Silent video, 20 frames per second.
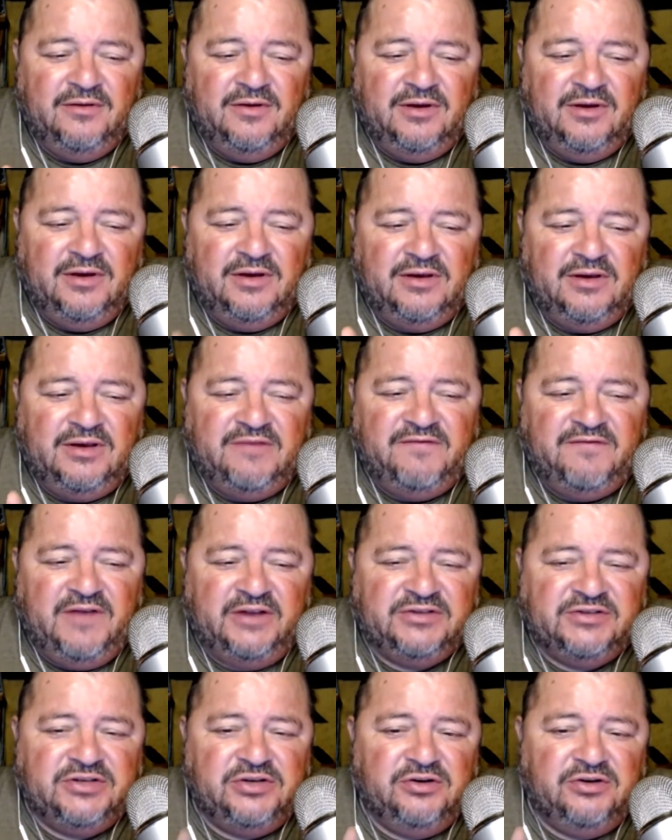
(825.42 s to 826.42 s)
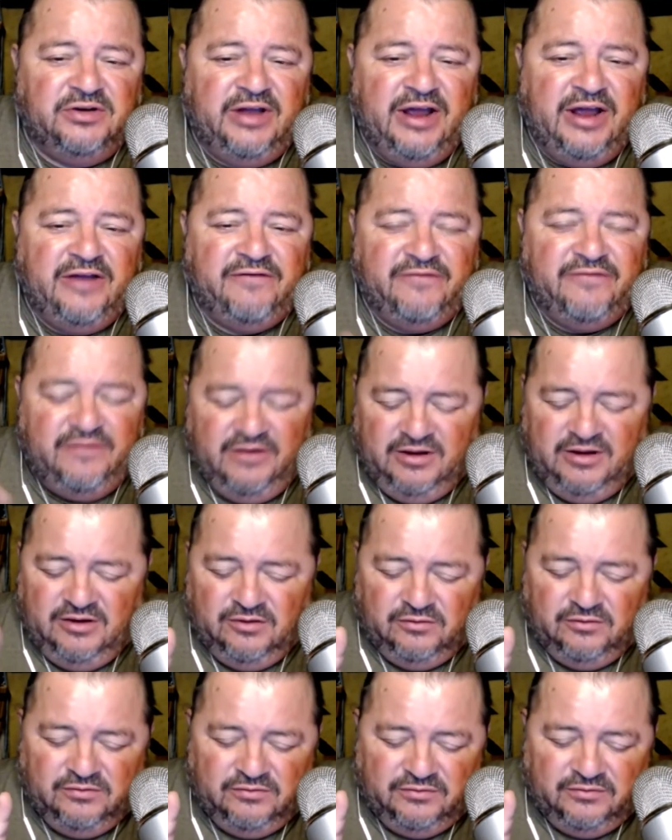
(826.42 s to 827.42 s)
events in your life,
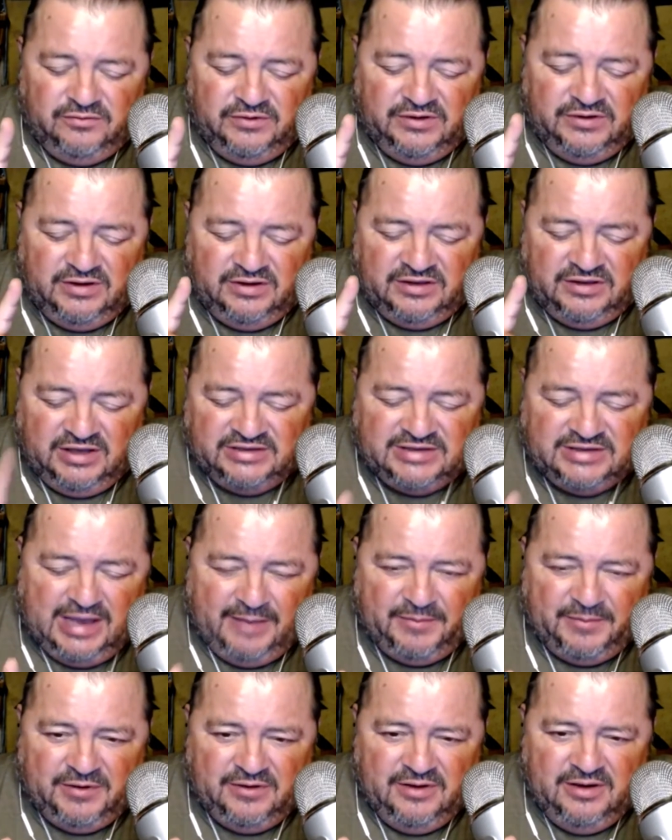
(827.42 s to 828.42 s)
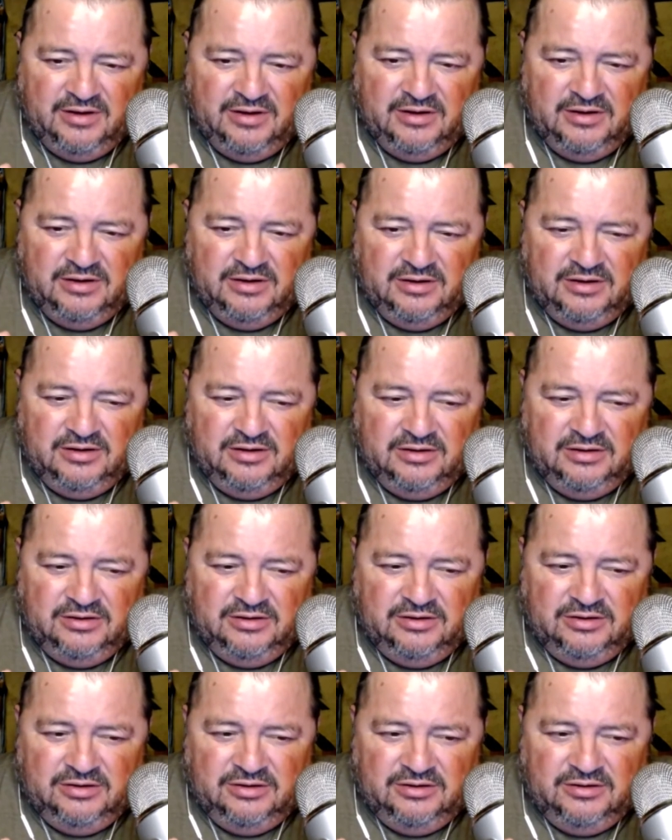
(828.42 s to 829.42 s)
when the things happen,
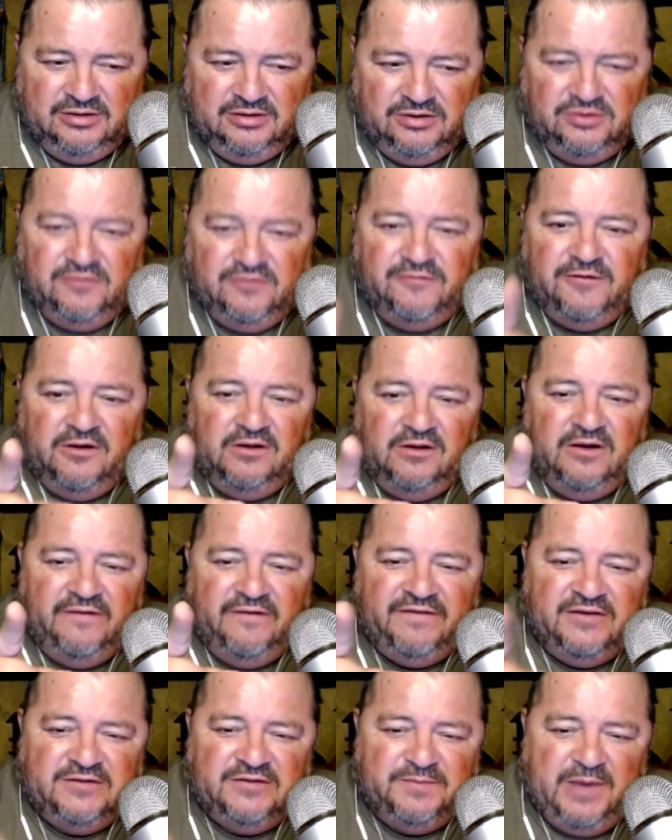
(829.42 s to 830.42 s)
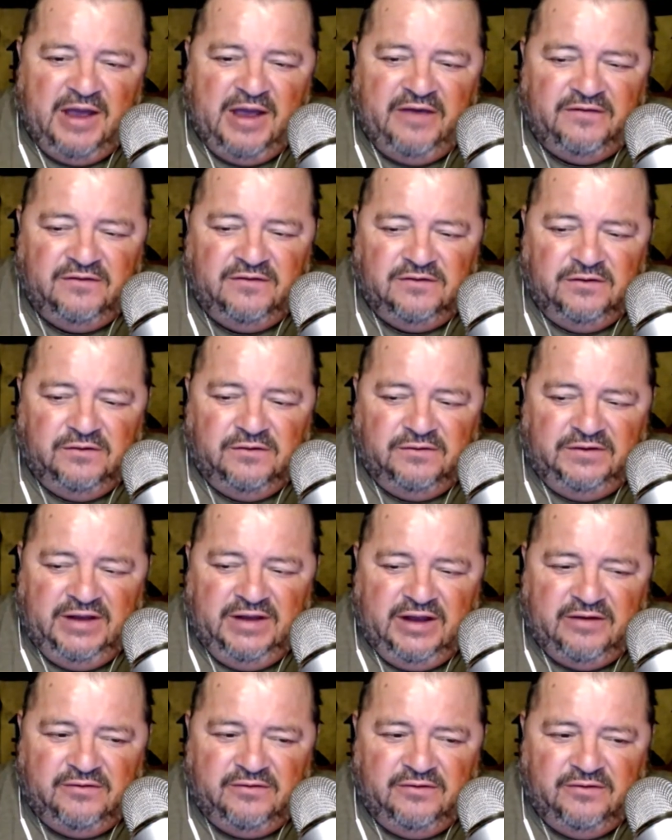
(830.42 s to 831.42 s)
you fall off this path and you go
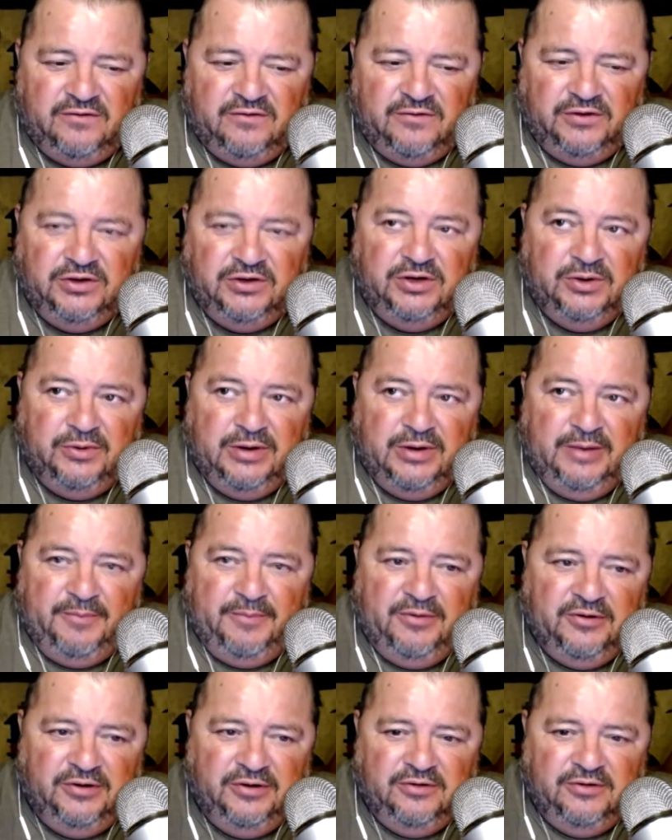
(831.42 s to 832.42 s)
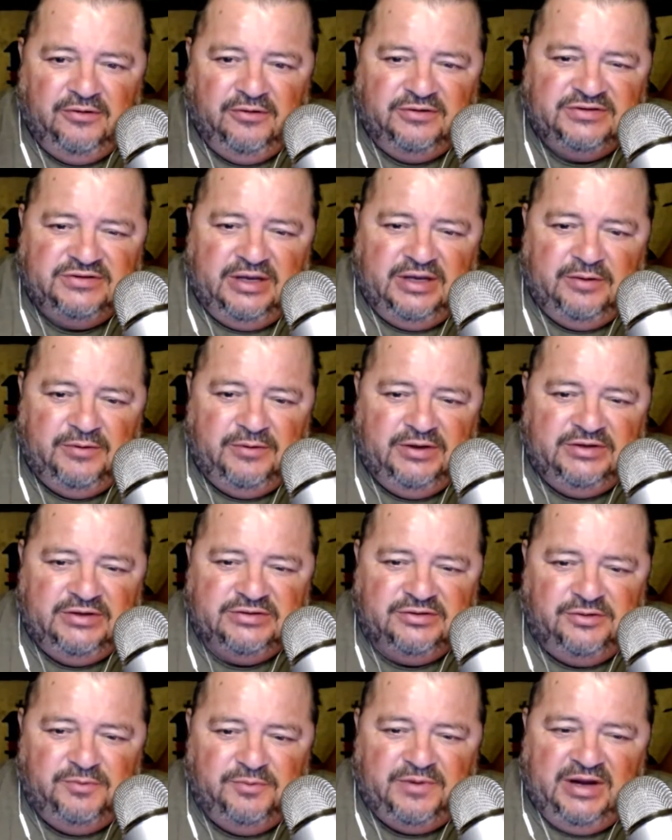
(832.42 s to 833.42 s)
down, or you go up, or you go sideways, or
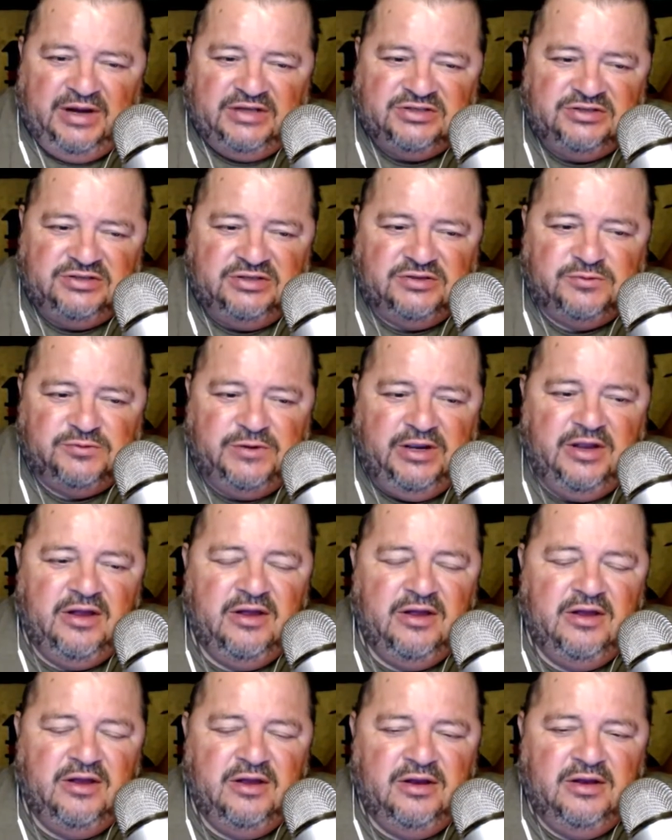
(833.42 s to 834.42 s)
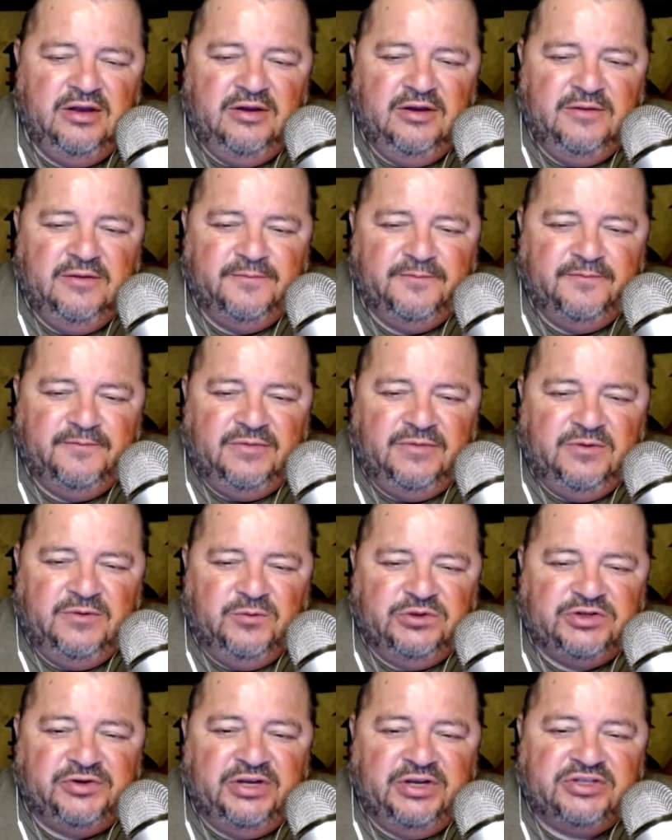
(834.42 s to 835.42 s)
you branch this way, which
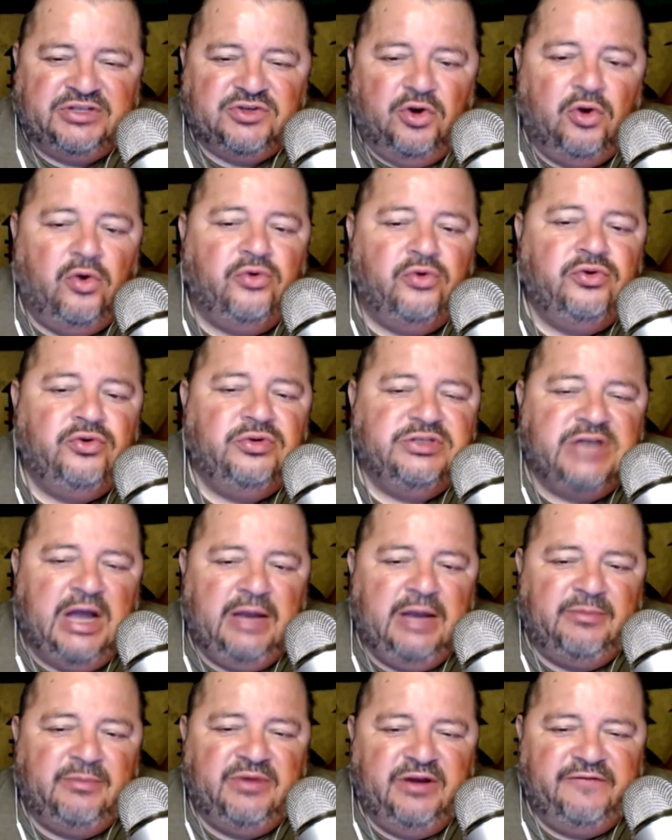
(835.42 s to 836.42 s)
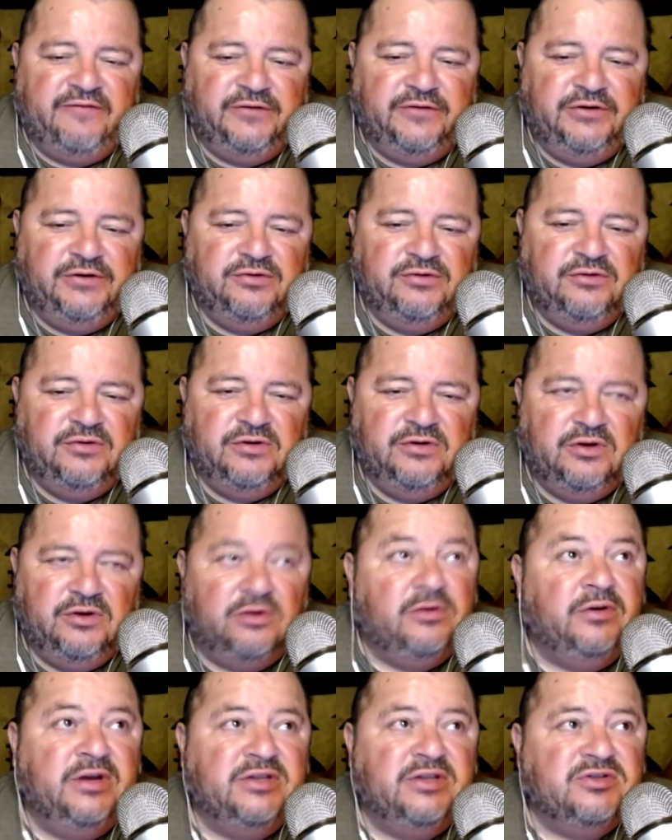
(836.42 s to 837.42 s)
creates a whole new timeline for you. It
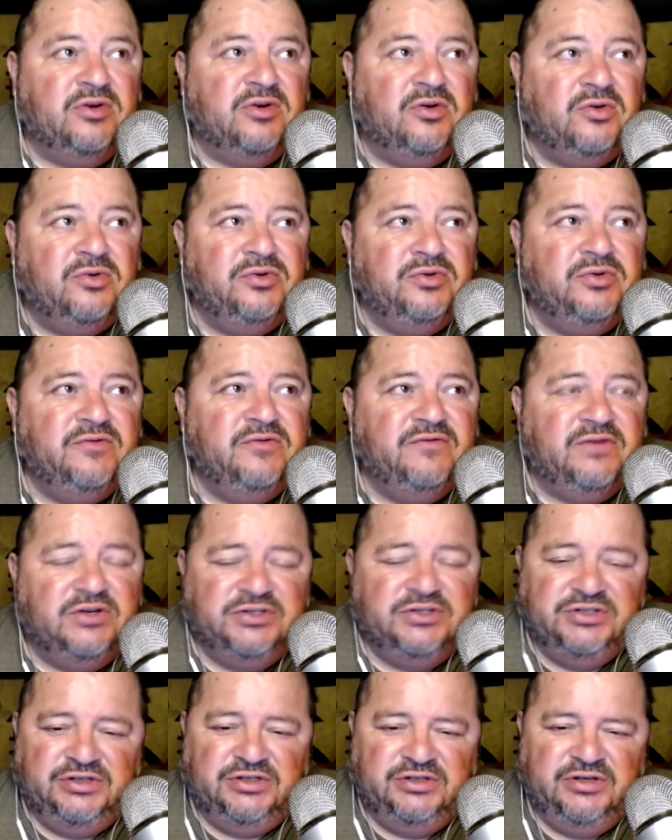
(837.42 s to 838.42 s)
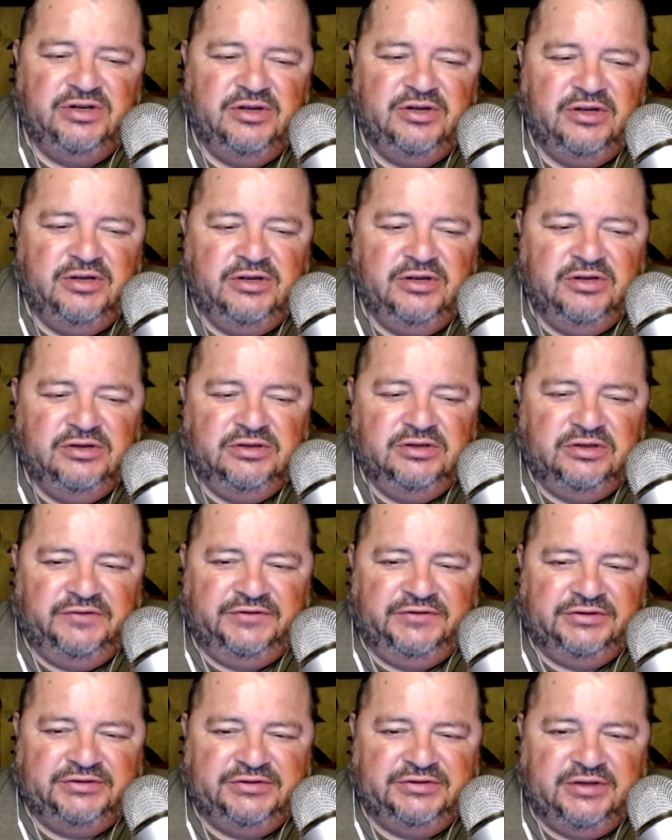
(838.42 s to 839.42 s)
creates a whole new version of
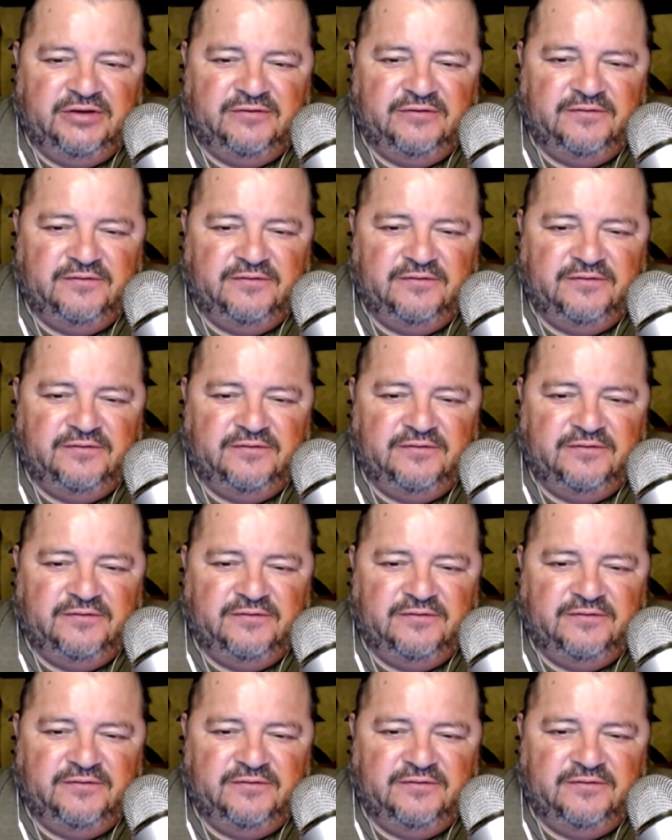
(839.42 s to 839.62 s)
yourself.